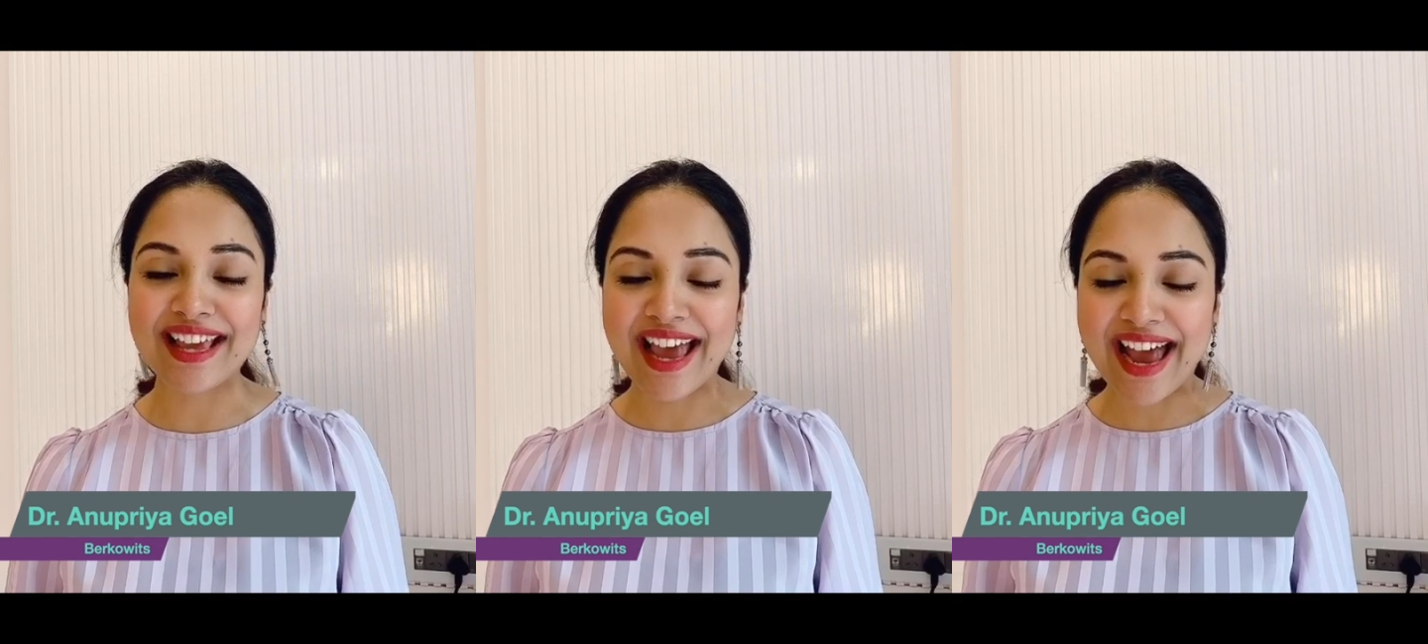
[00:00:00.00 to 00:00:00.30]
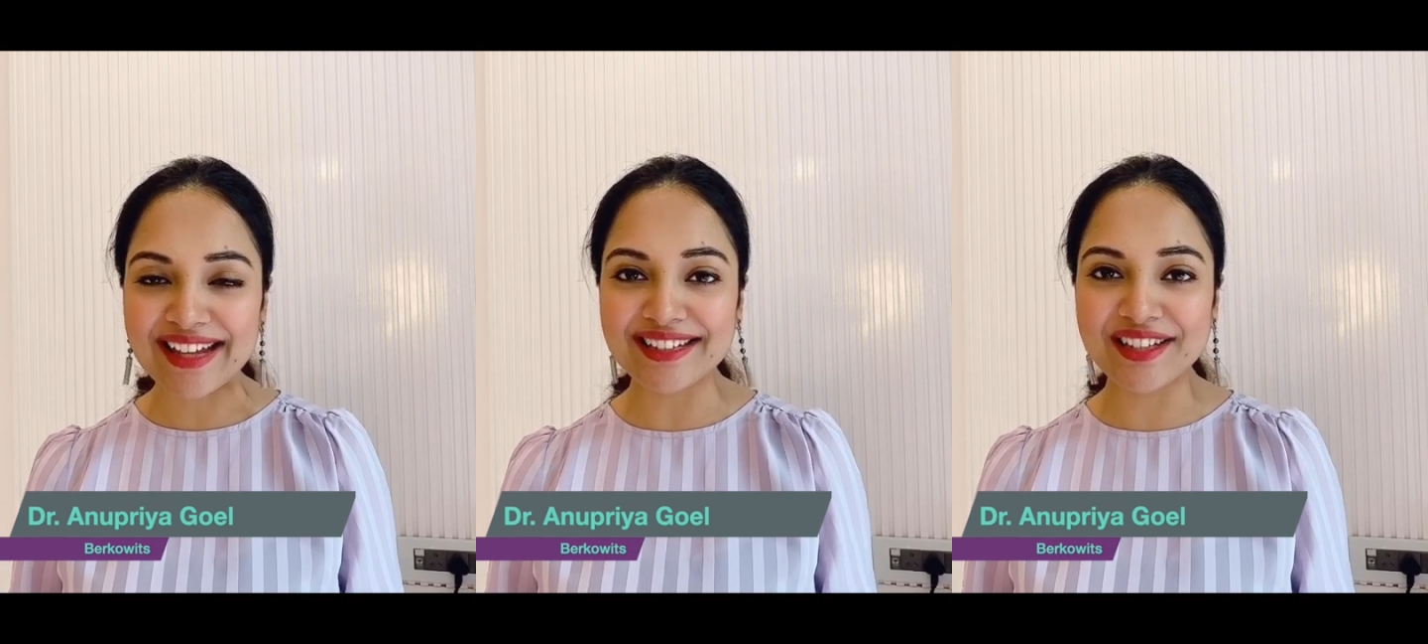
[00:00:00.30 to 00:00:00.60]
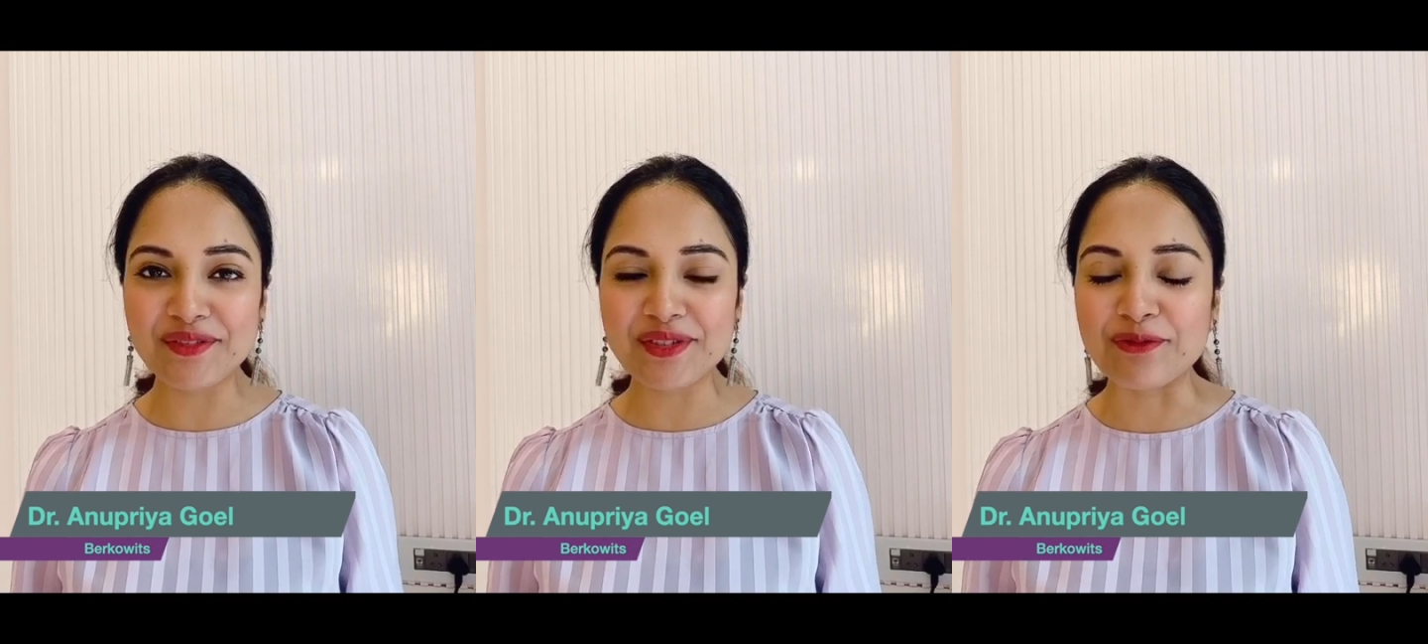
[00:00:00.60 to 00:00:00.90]
and it
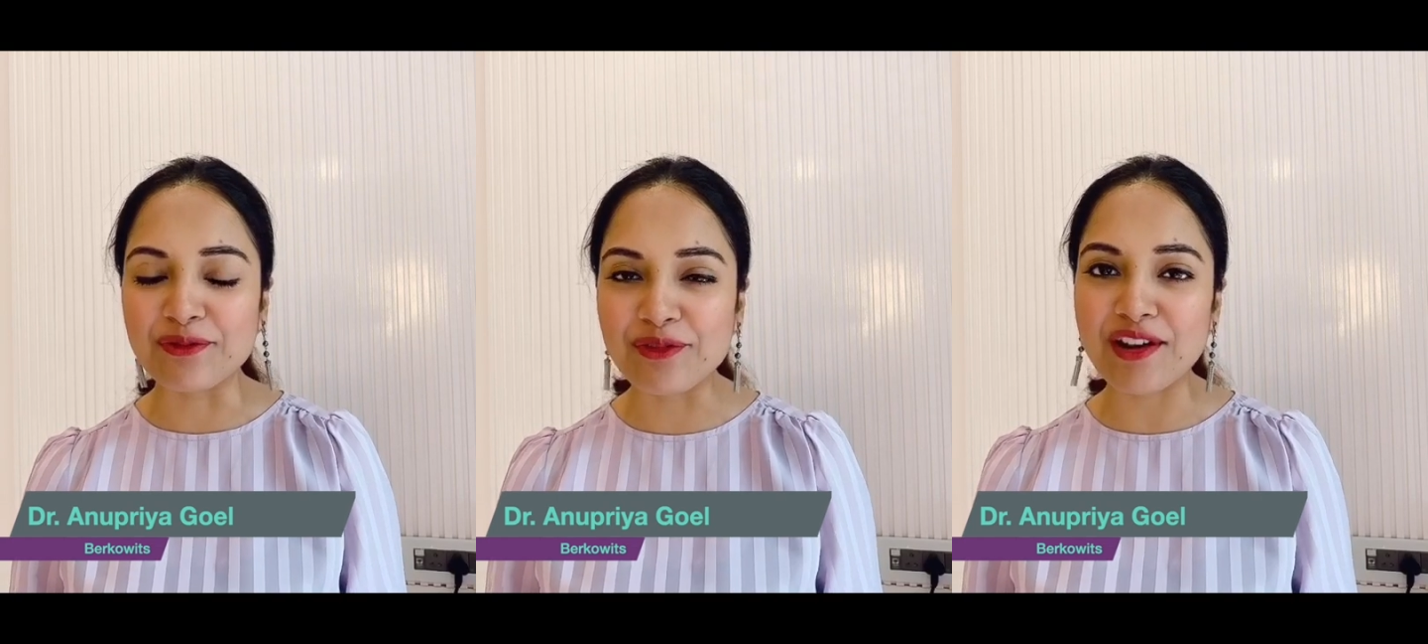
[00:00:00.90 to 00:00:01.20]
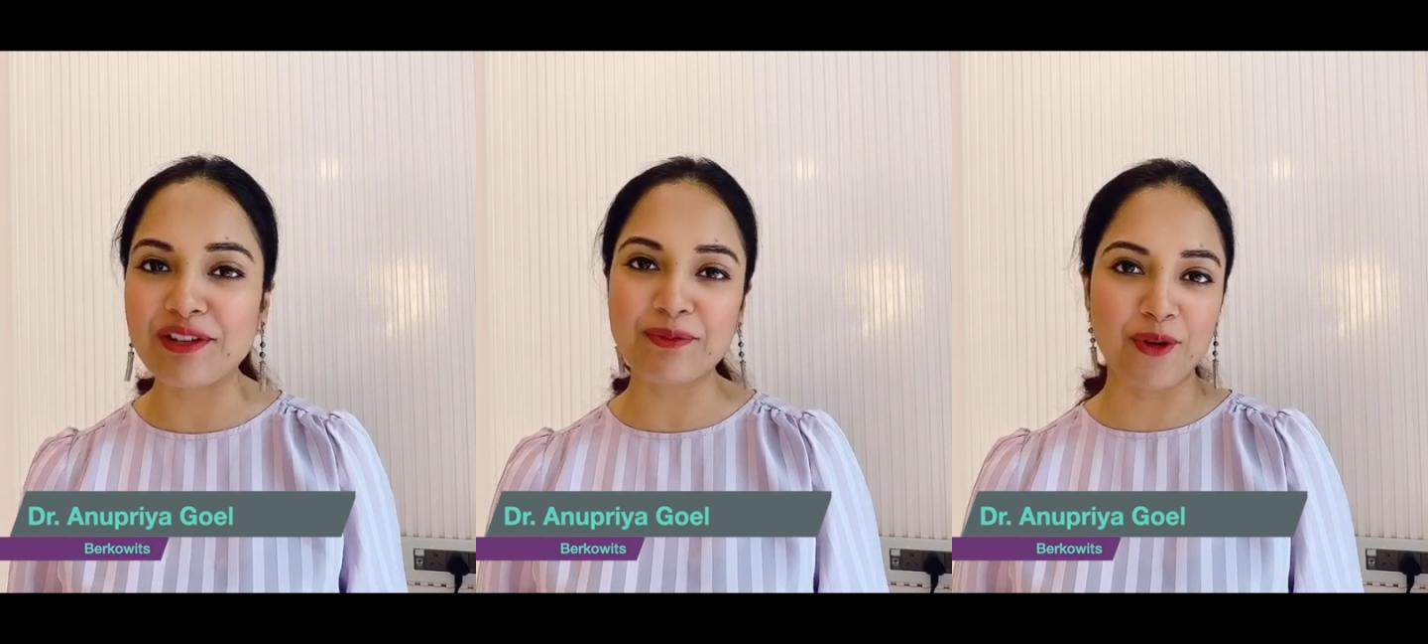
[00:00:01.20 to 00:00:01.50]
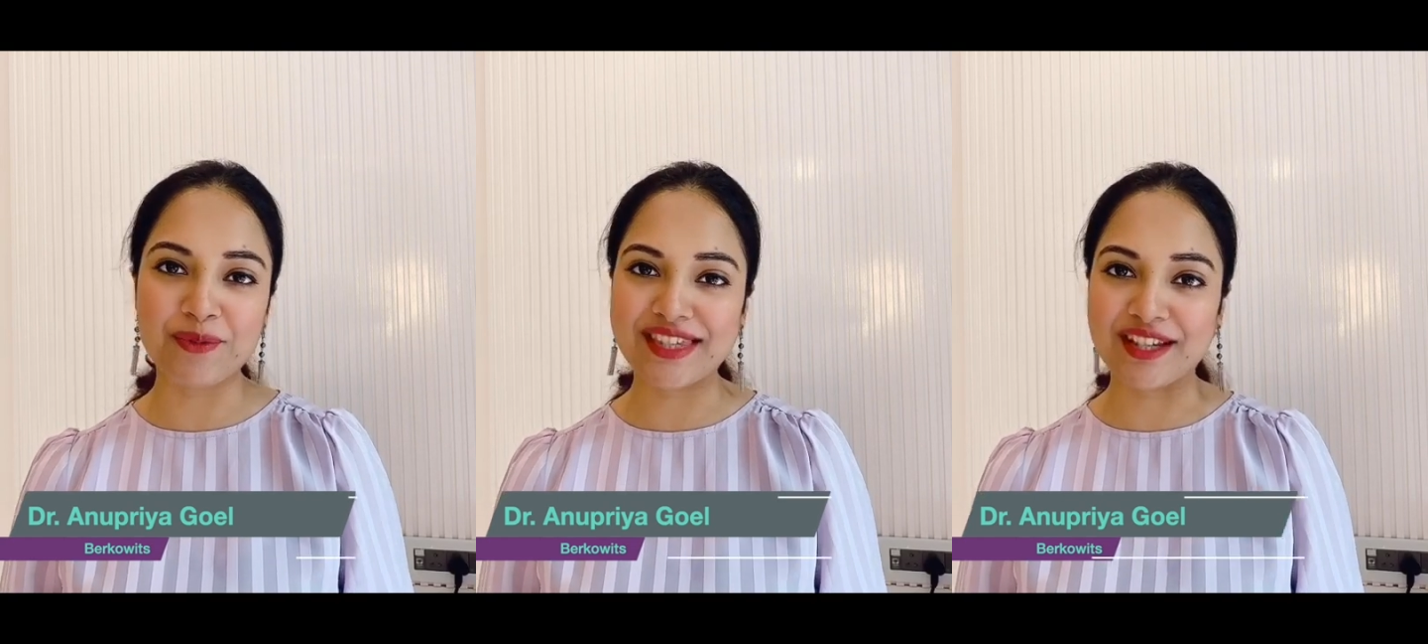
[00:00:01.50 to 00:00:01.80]
gives very
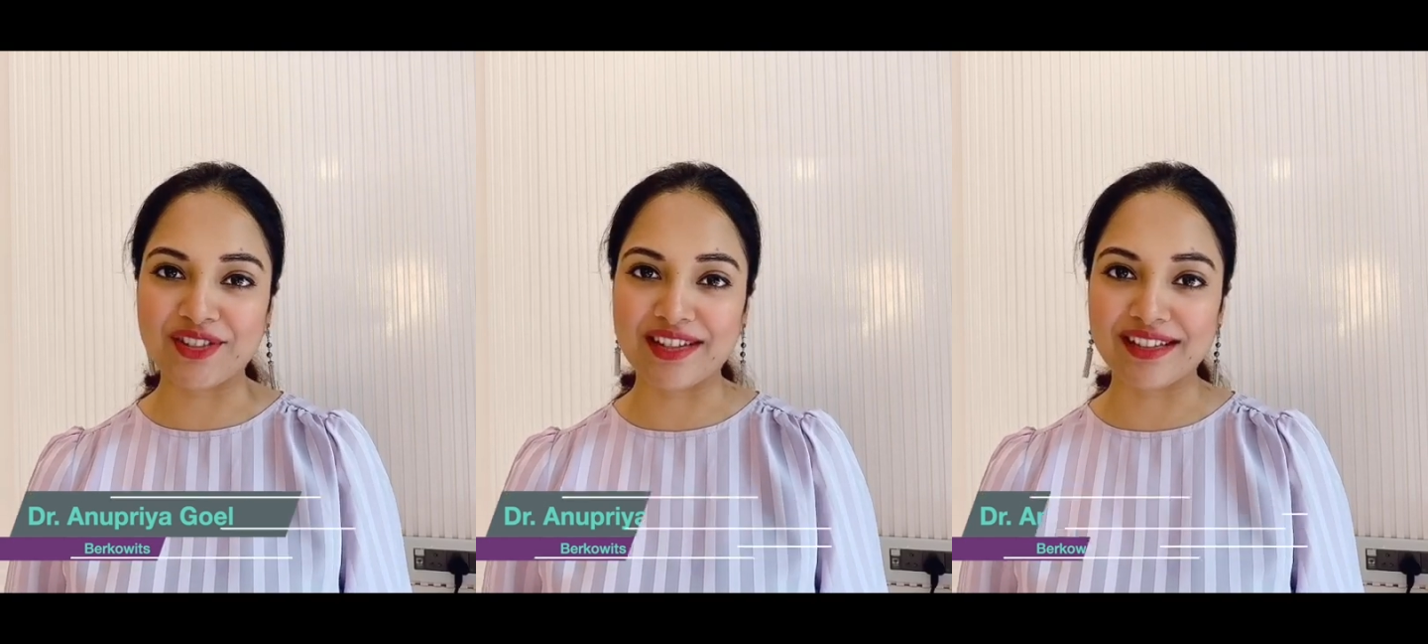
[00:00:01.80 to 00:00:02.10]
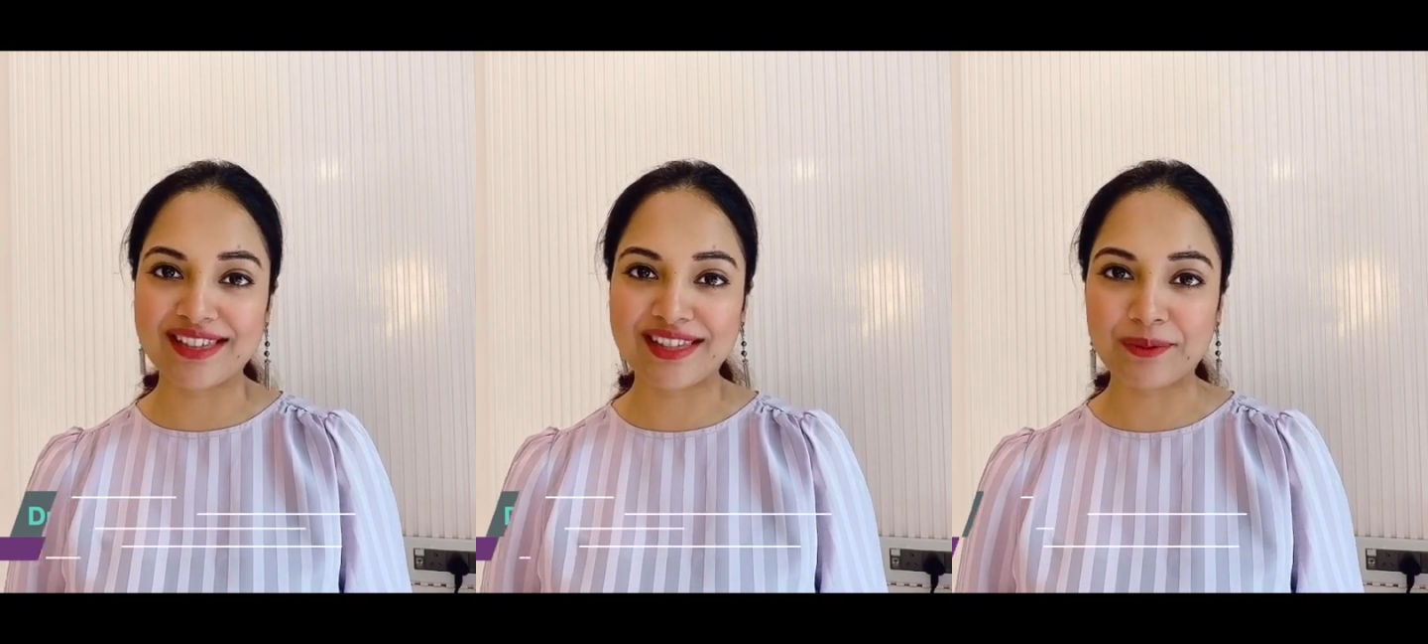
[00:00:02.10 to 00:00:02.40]
promising results.